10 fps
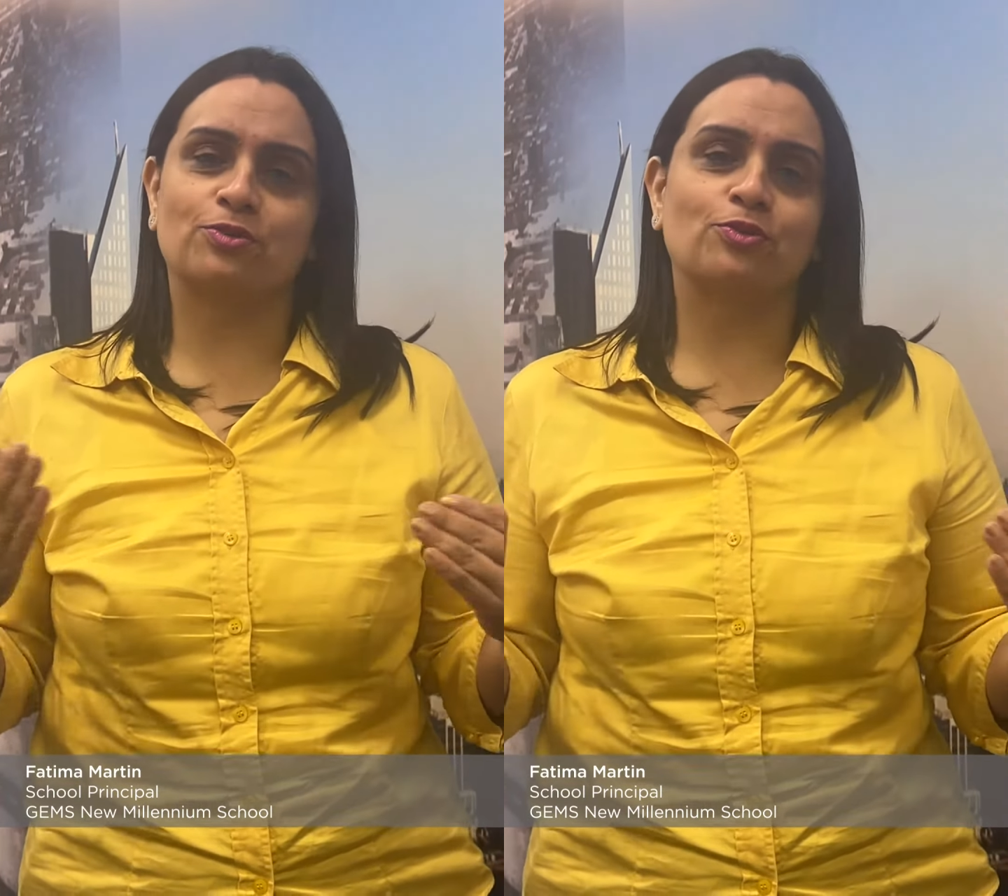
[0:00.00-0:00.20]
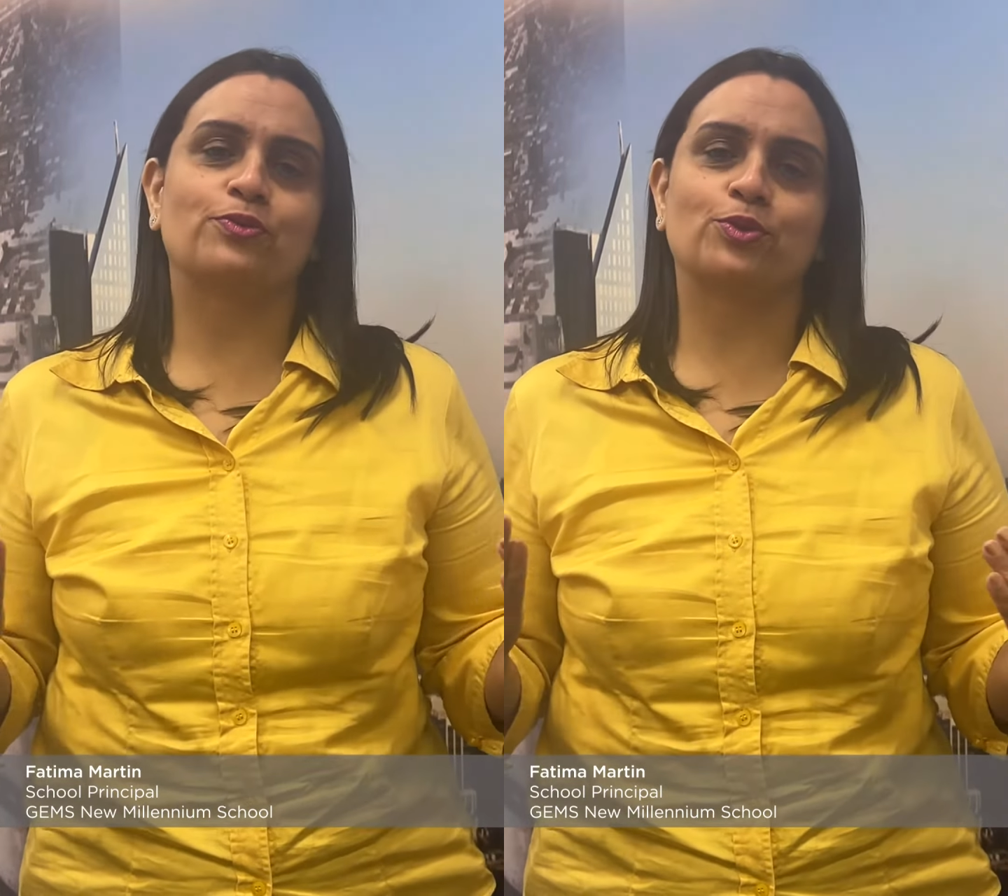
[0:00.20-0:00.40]

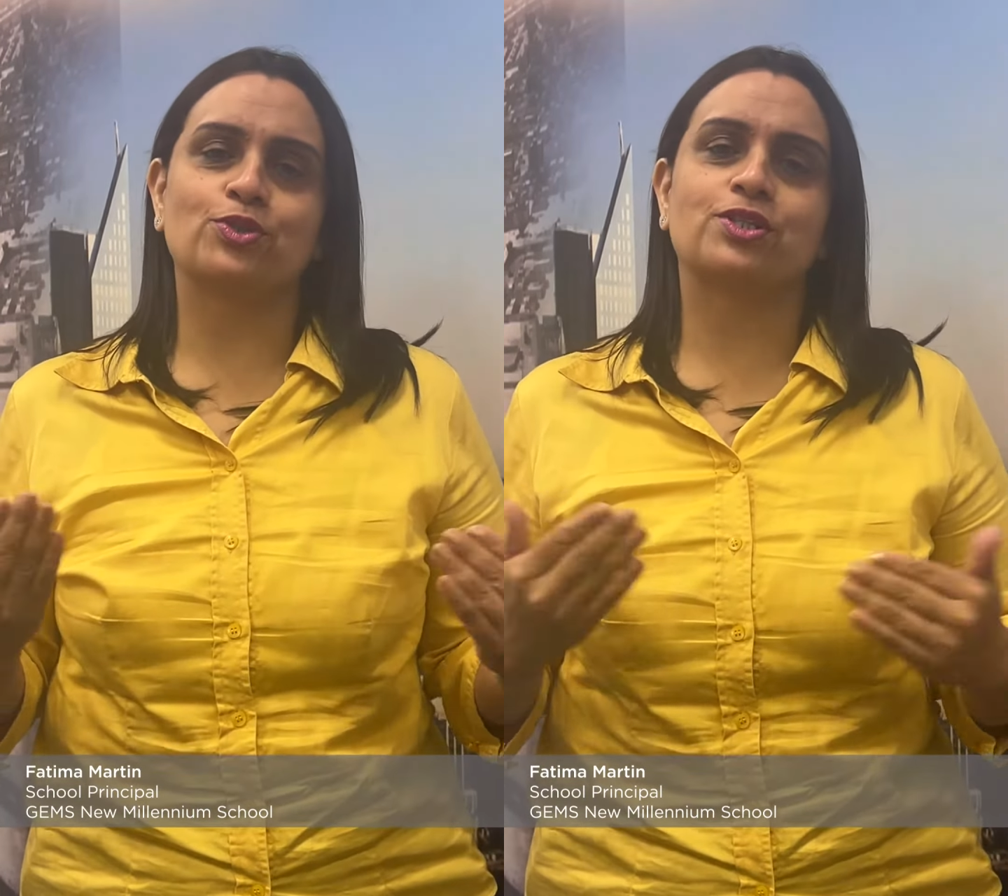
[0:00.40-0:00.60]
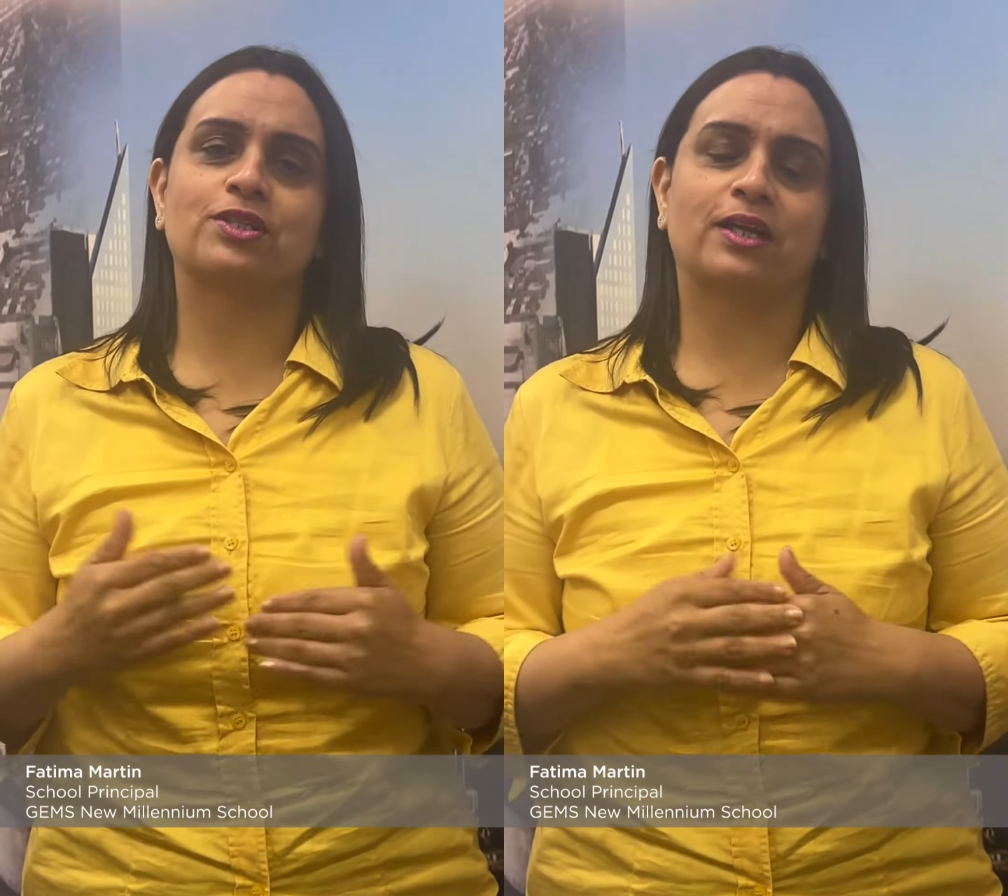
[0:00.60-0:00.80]
who've
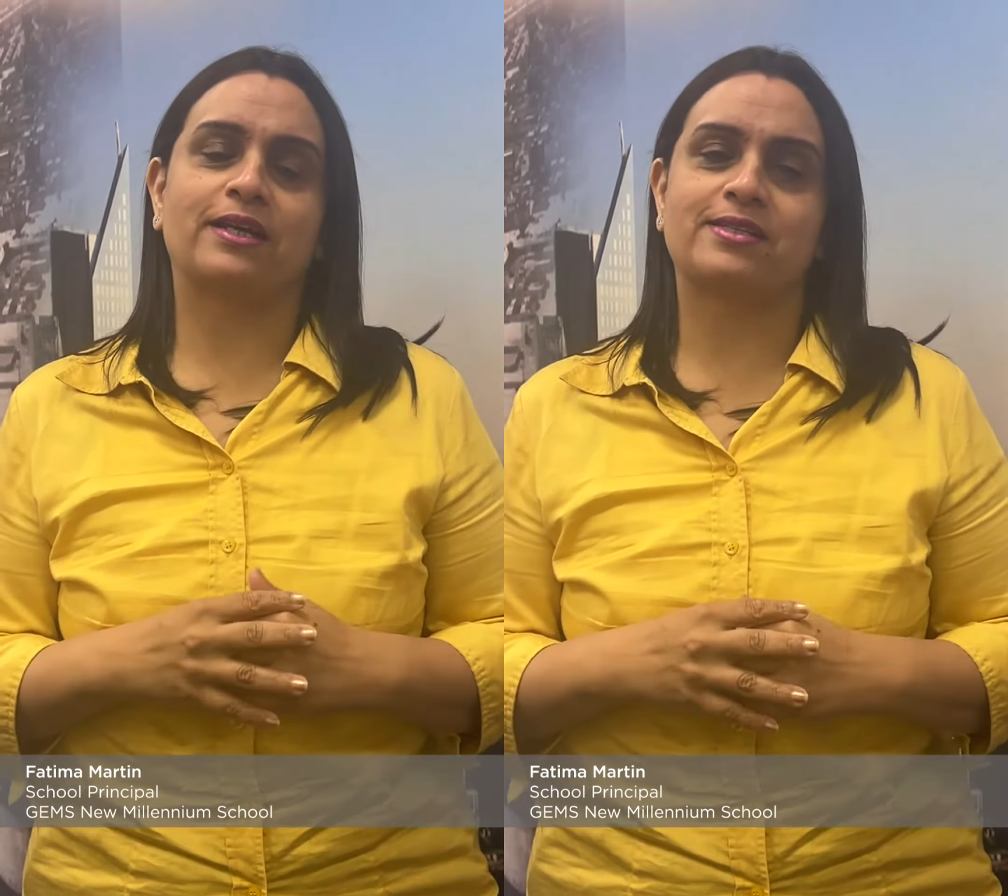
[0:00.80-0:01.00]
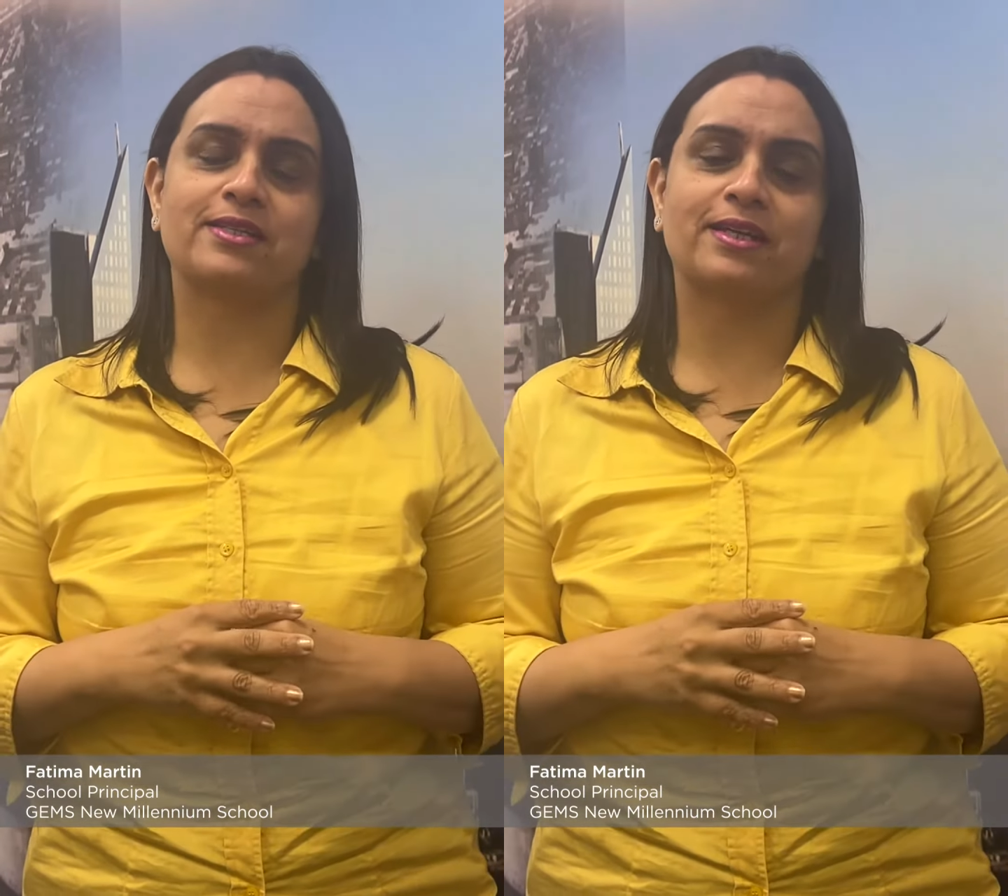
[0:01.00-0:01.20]
used
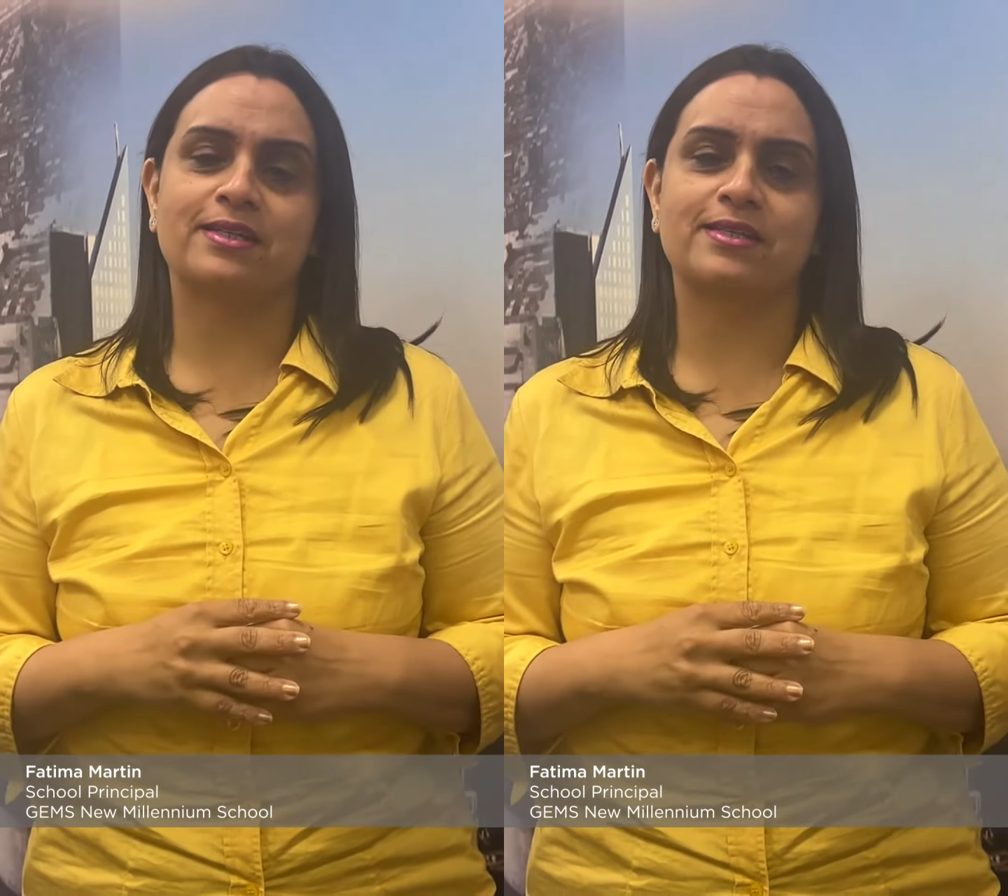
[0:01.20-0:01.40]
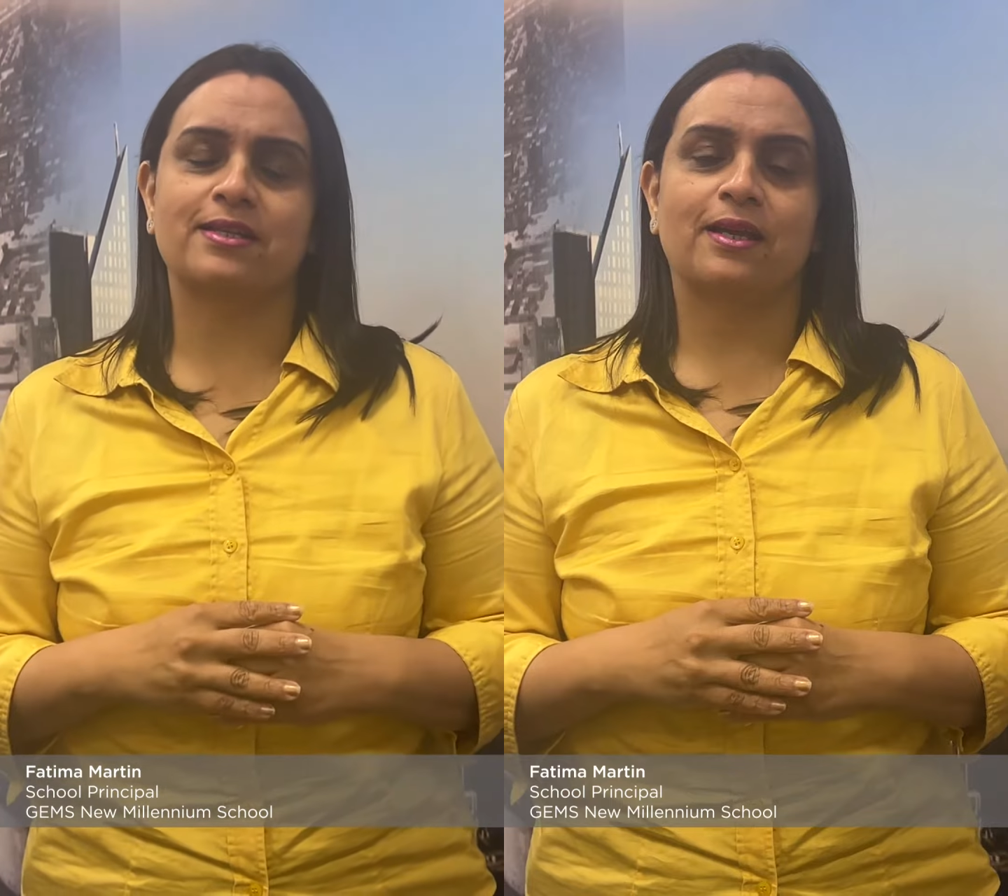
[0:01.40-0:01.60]

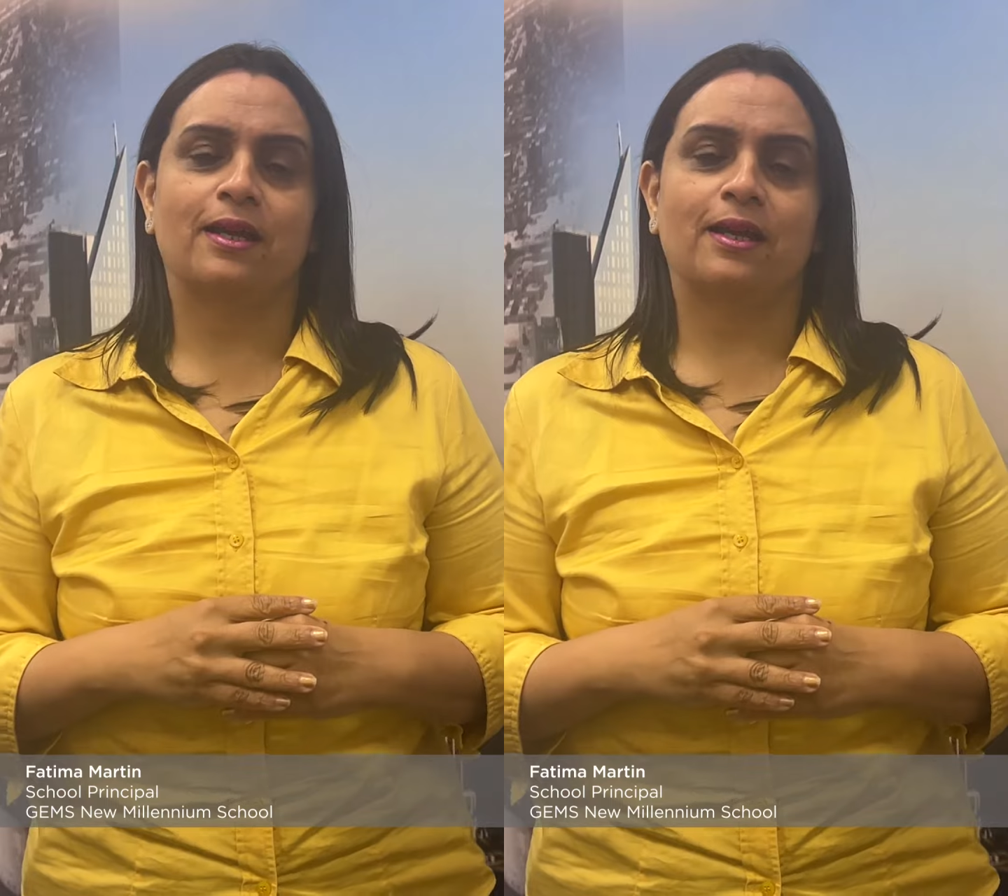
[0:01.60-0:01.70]
STS